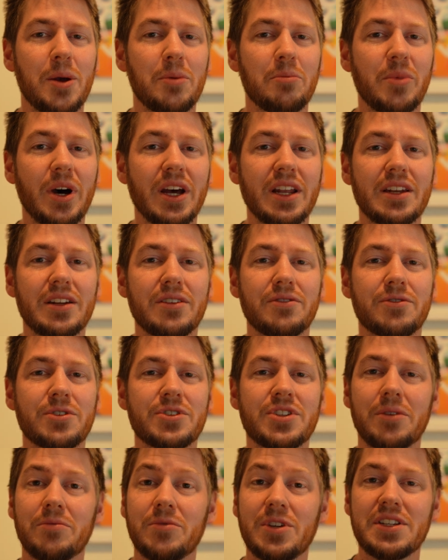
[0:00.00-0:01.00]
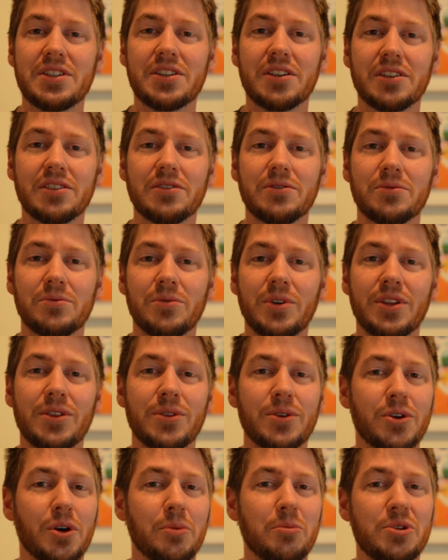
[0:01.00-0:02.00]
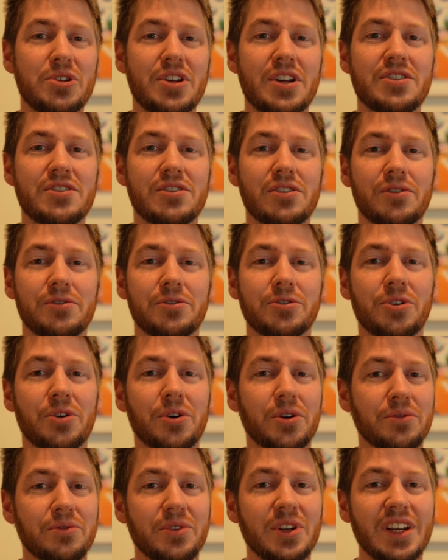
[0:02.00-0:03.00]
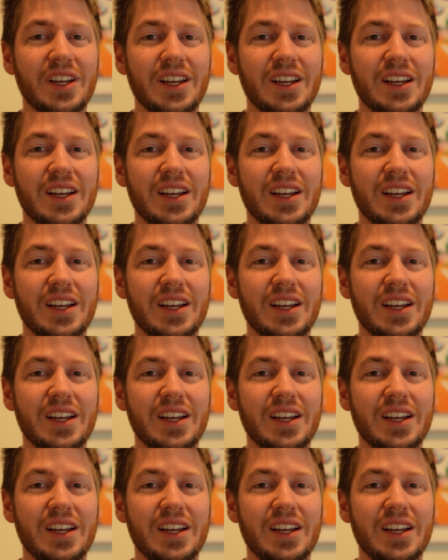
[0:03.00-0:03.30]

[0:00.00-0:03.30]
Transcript: But for some reason, with computational photography,